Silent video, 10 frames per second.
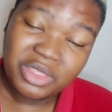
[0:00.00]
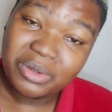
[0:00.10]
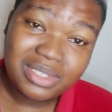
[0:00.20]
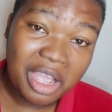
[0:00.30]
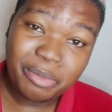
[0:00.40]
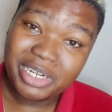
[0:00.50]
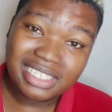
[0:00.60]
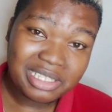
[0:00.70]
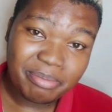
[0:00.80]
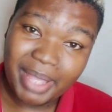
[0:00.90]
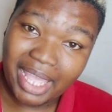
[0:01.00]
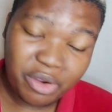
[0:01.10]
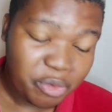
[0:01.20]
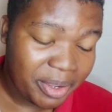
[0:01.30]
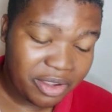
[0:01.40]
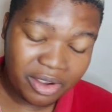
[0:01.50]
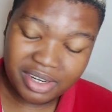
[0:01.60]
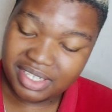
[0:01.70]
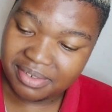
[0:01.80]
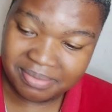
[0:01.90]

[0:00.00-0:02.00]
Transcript: Those harmonies at the back, oh my god.